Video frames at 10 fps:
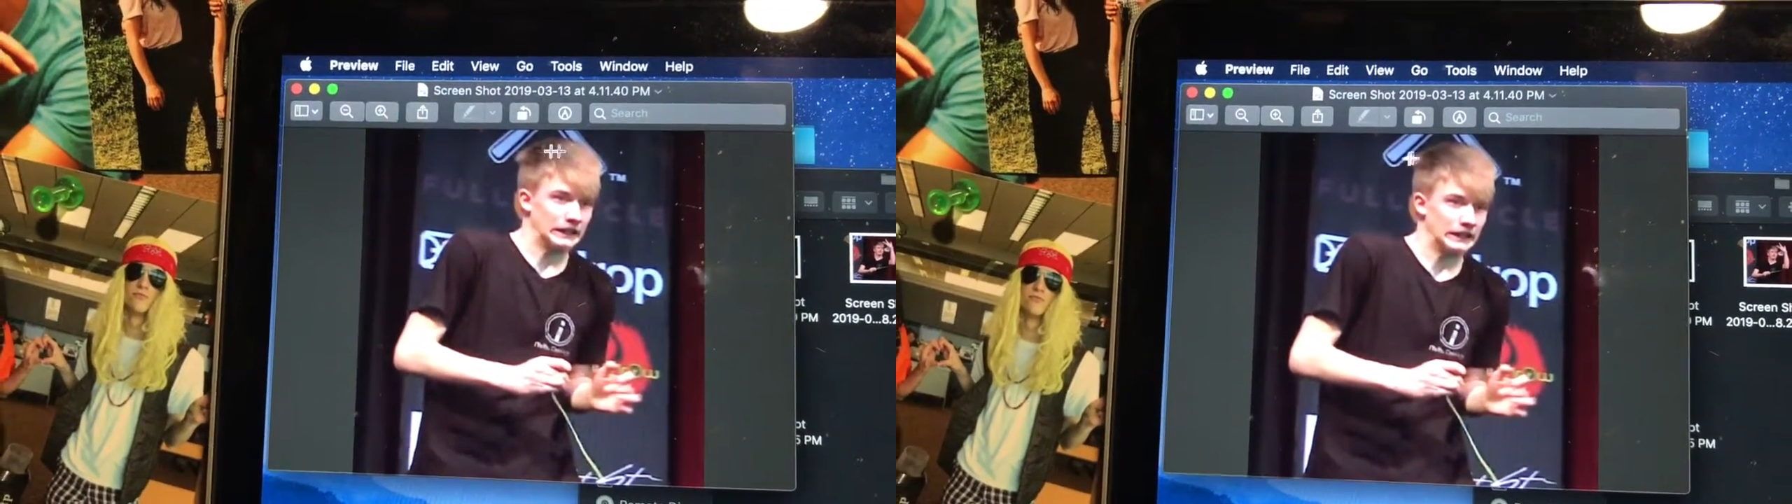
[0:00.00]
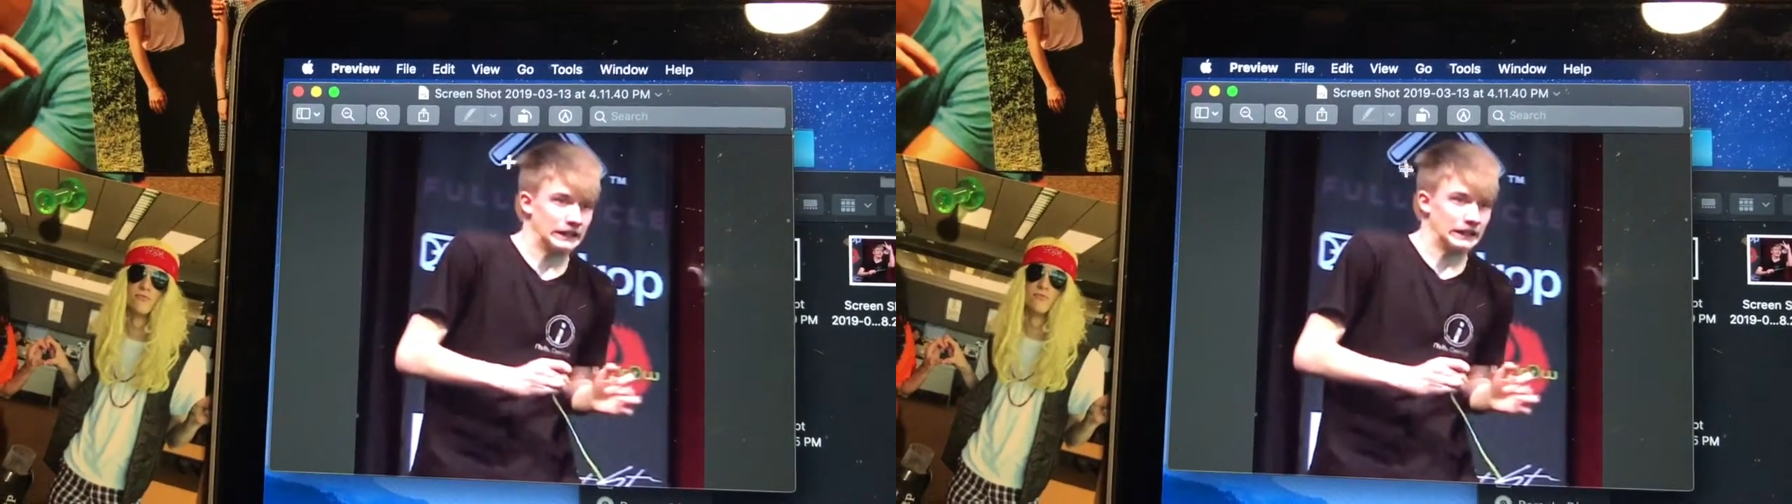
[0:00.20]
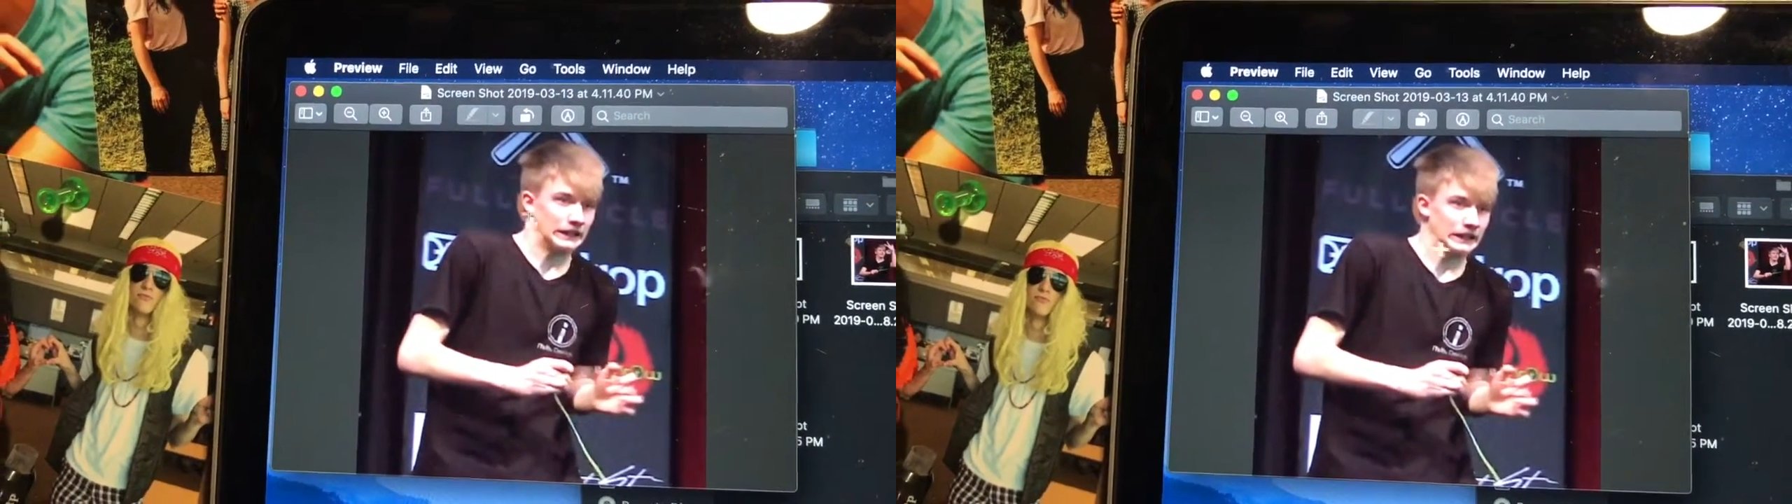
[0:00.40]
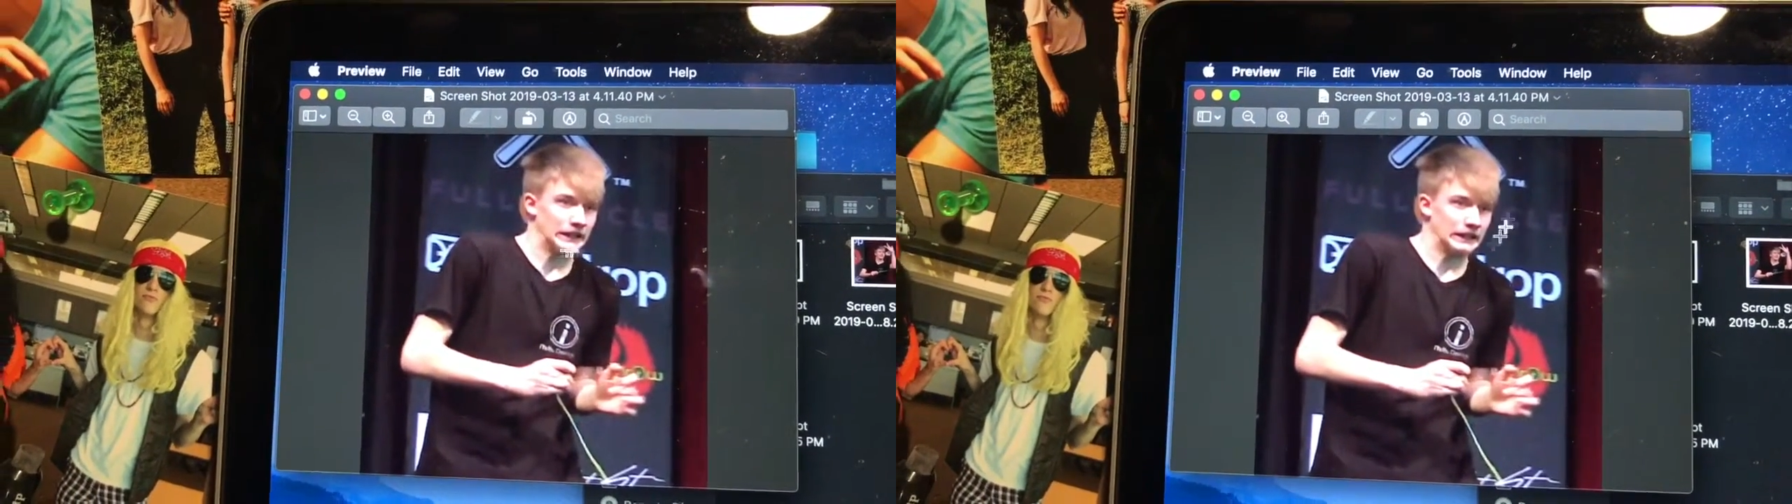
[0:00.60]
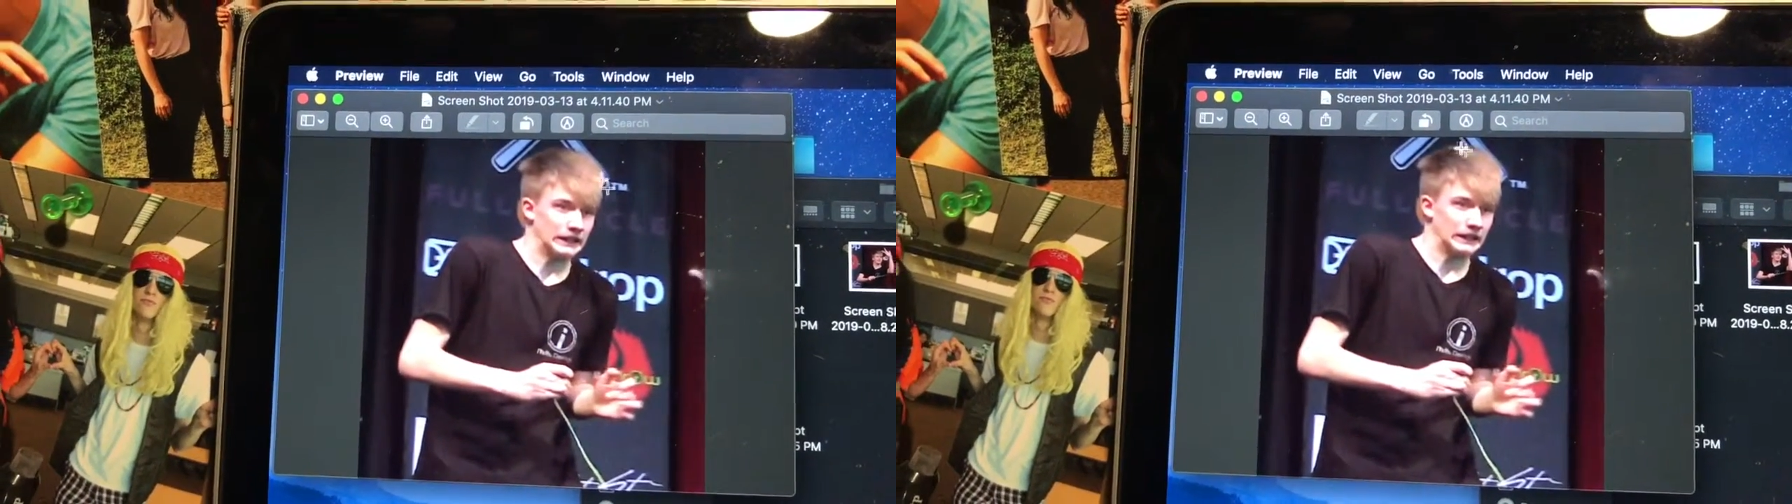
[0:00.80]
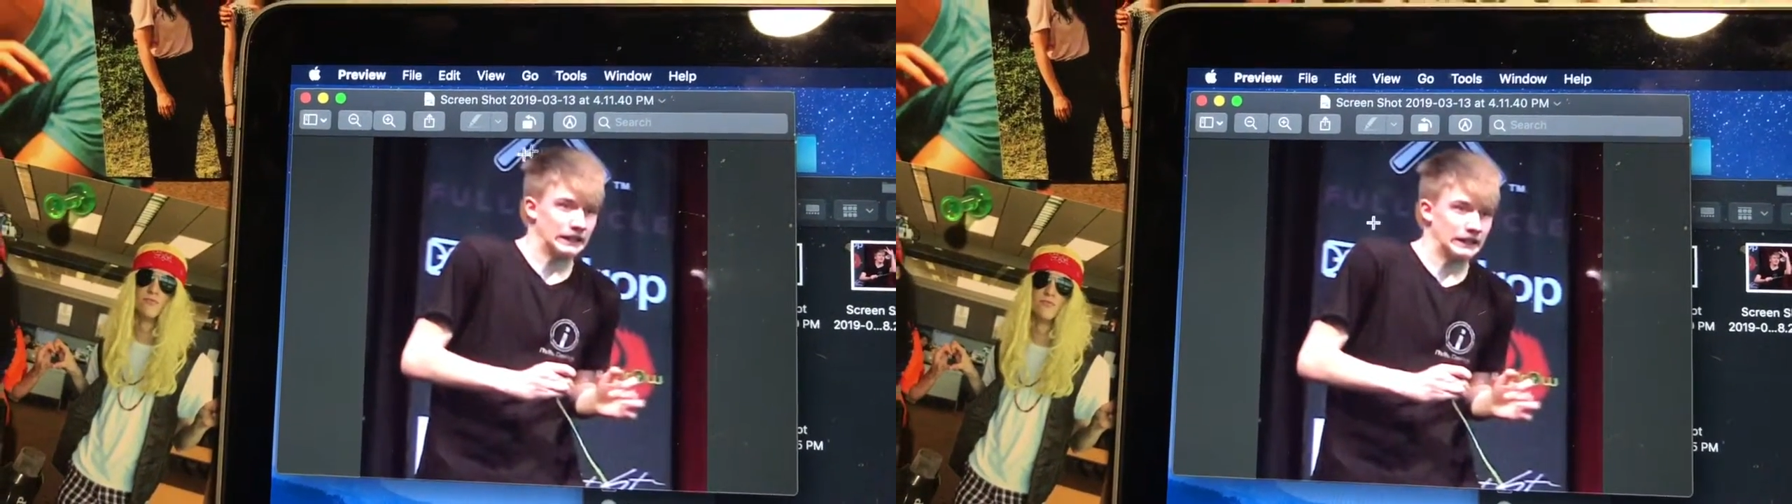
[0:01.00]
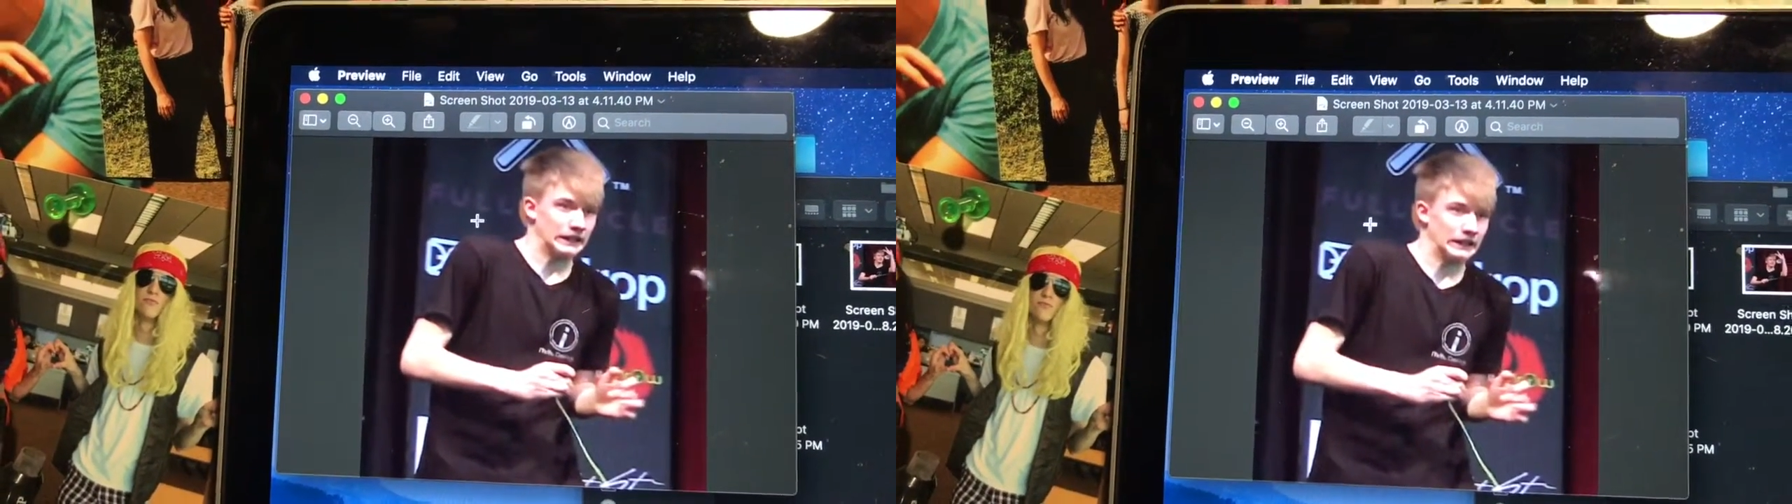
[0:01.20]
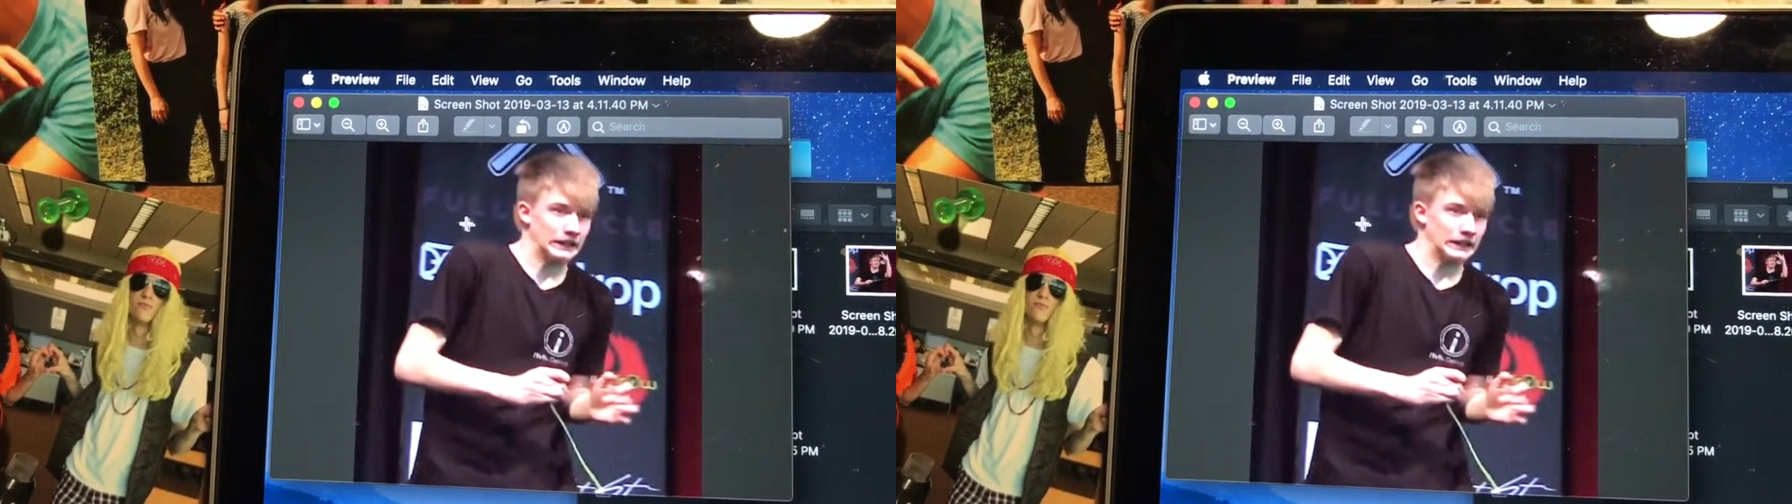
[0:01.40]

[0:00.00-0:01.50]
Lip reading: mentally and emotionally,